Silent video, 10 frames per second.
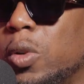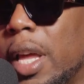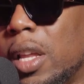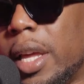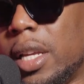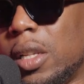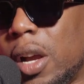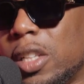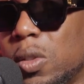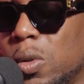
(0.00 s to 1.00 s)
now, like, all
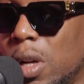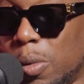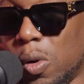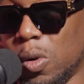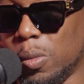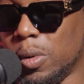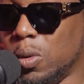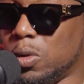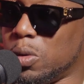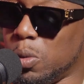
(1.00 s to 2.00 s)
right, so you come home,
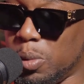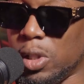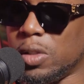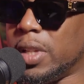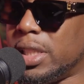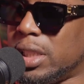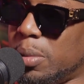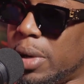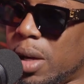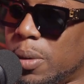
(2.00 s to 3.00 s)
you build this
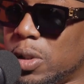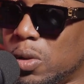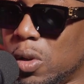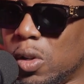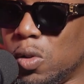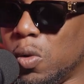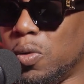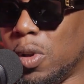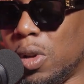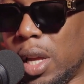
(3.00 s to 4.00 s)
relationship back up with your daughter. Do you
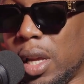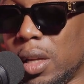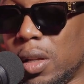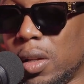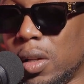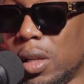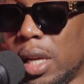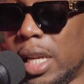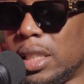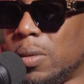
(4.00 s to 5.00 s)
feel like
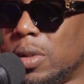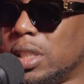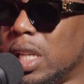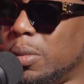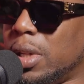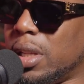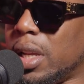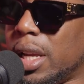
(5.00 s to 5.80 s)
it's some resentment? Like,